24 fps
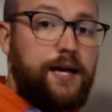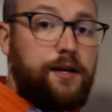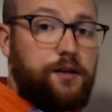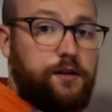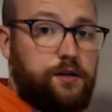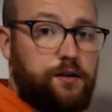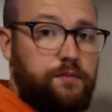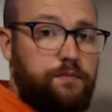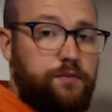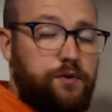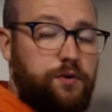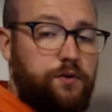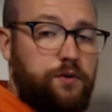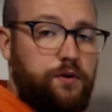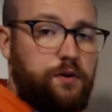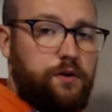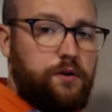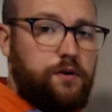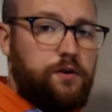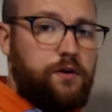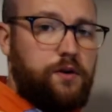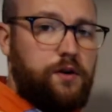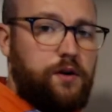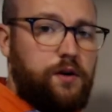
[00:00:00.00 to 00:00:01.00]

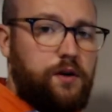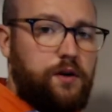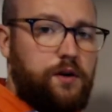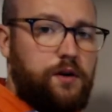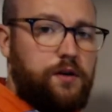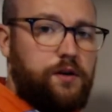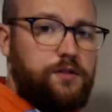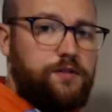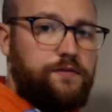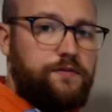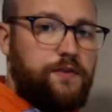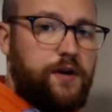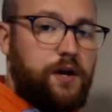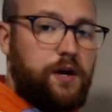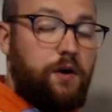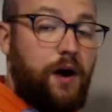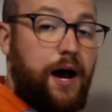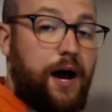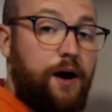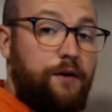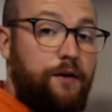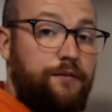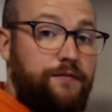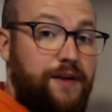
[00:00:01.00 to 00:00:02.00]
computer to figure out
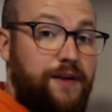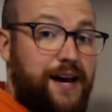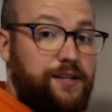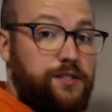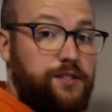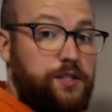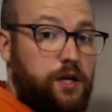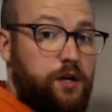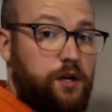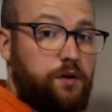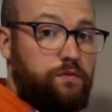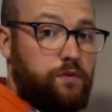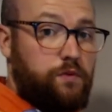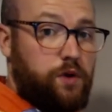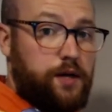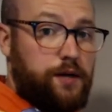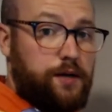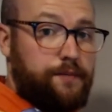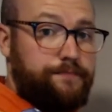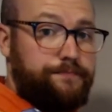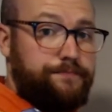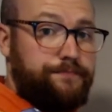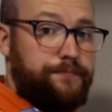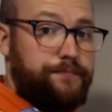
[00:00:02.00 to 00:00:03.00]
how fast it can run it.
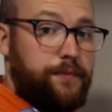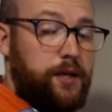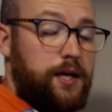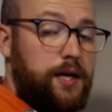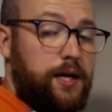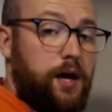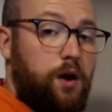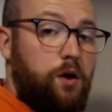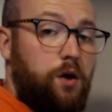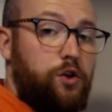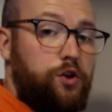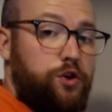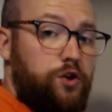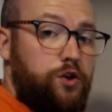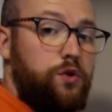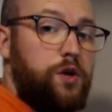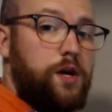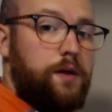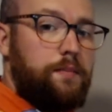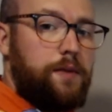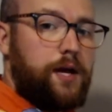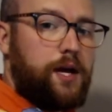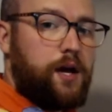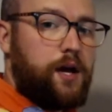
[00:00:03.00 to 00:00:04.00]
Now, you
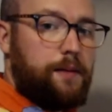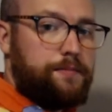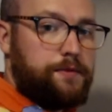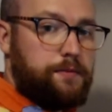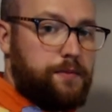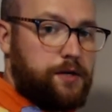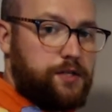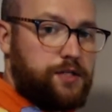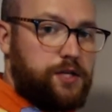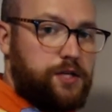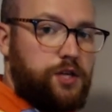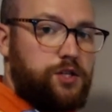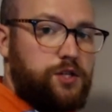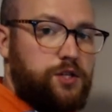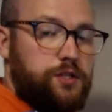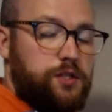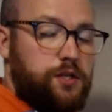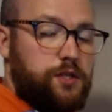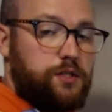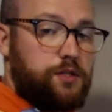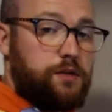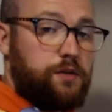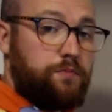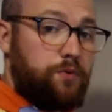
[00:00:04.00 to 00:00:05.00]
can make optimizations
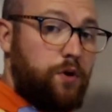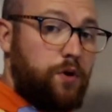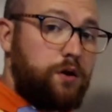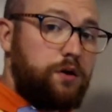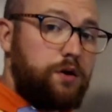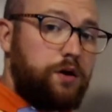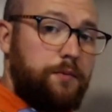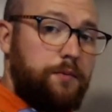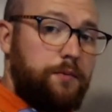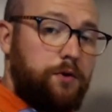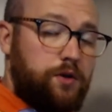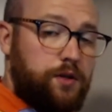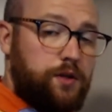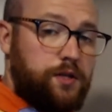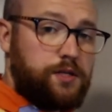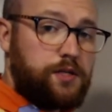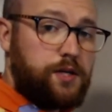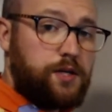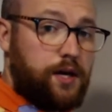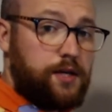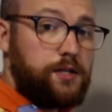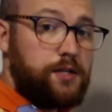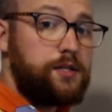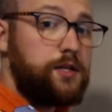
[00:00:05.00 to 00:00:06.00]
as the programmer in this
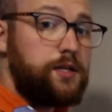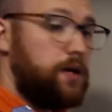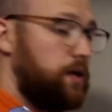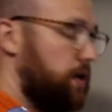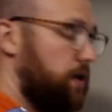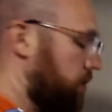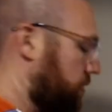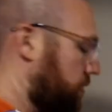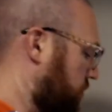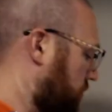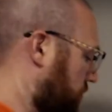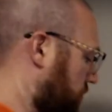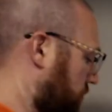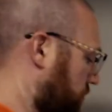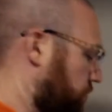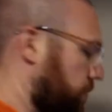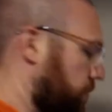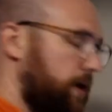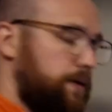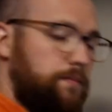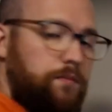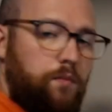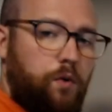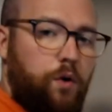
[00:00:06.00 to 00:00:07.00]
case,
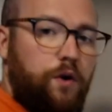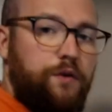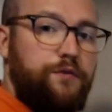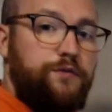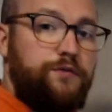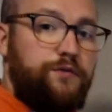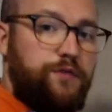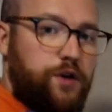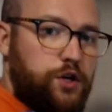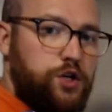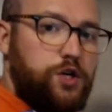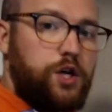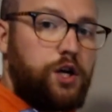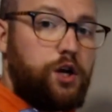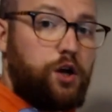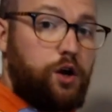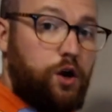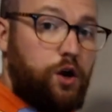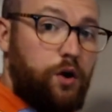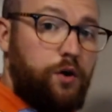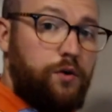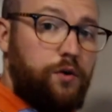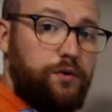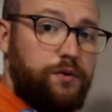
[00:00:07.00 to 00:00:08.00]
write more efficient
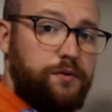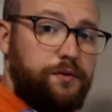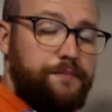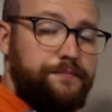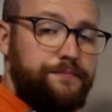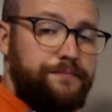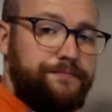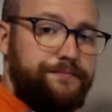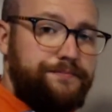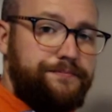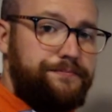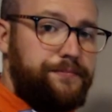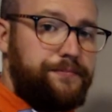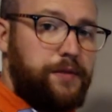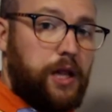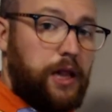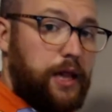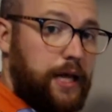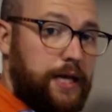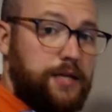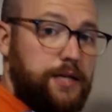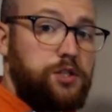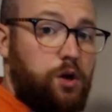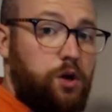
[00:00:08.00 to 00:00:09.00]
code.
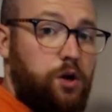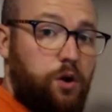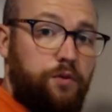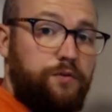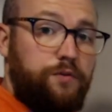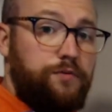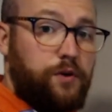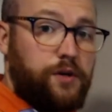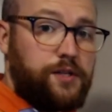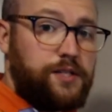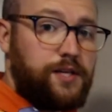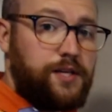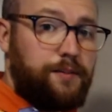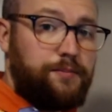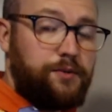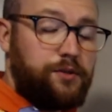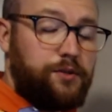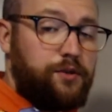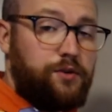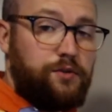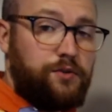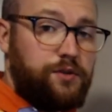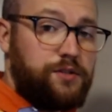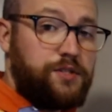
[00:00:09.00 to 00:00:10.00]
Less code, for example, to
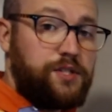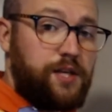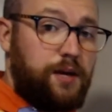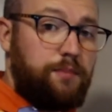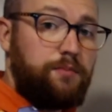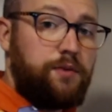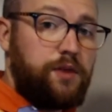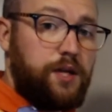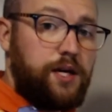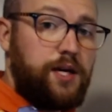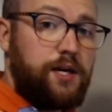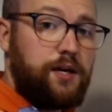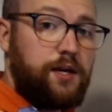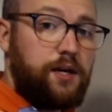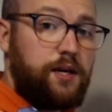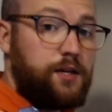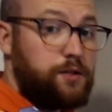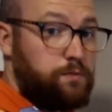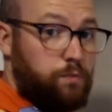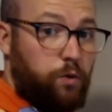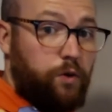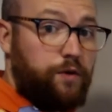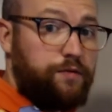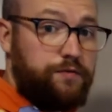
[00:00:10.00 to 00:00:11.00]
do the same thing
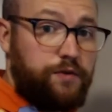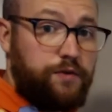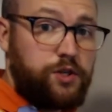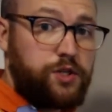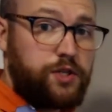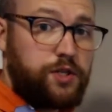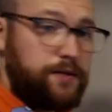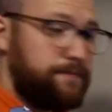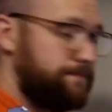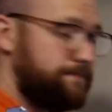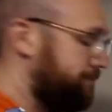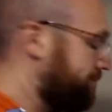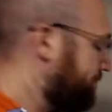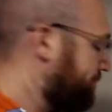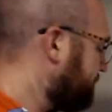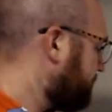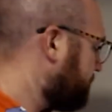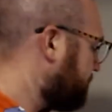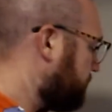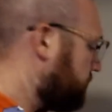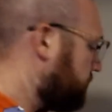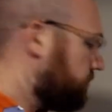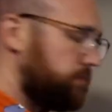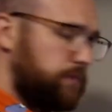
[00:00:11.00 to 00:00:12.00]
is more efficient
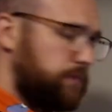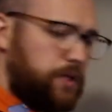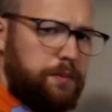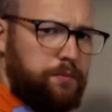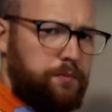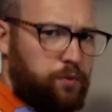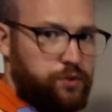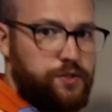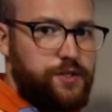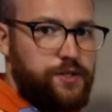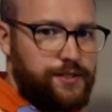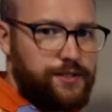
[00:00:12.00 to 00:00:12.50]
most of the